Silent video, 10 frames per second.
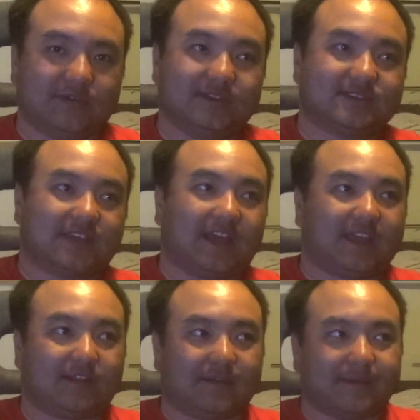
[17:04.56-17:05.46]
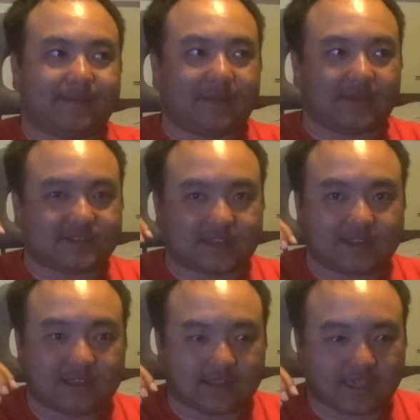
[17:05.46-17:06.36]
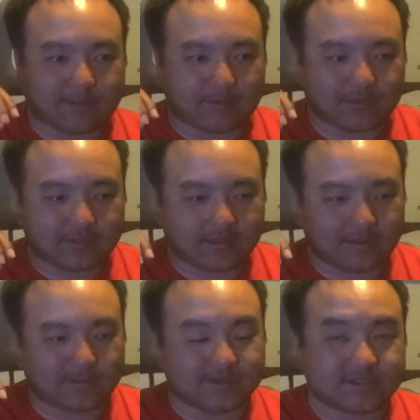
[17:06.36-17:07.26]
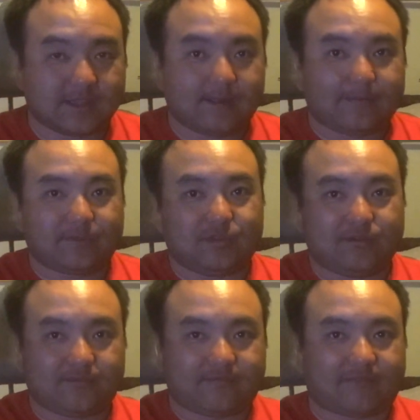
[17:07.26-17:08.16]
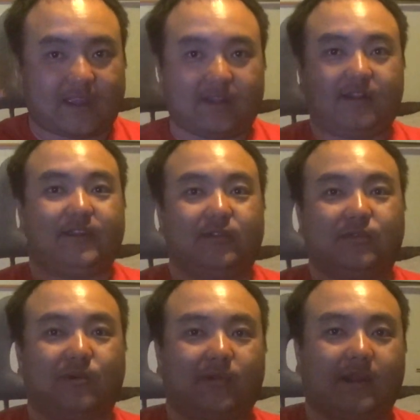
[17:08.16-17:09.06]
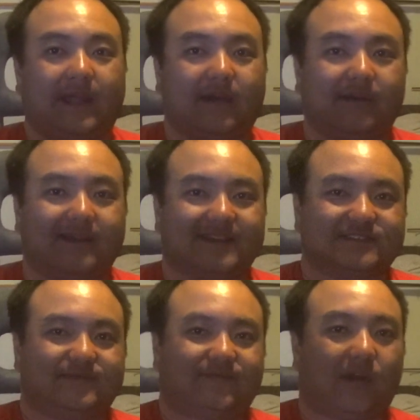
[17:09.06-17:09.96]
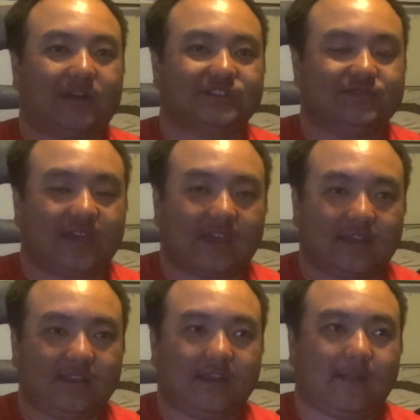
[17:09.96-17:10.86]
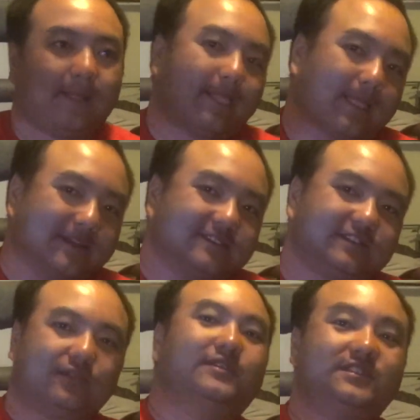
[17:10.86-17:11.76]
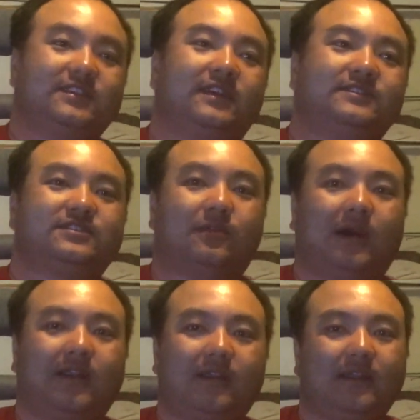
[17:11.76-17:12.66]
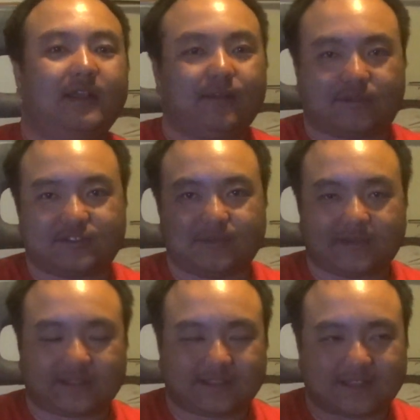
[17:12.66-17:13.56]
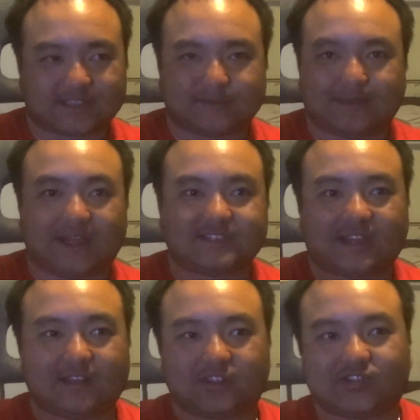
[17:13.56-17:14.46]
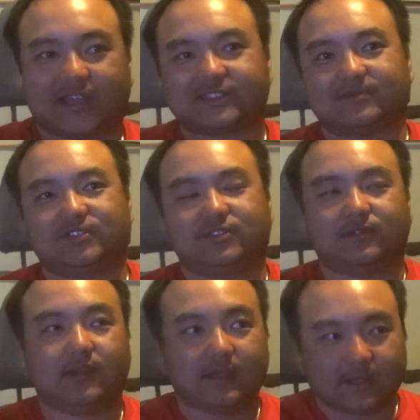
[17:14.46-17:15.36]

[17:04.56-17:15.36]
is I had a technique I came up with, and it was you fire your lure out as far as you can. As soon as it hits the water, for something, I think that splash kind of attracts them too.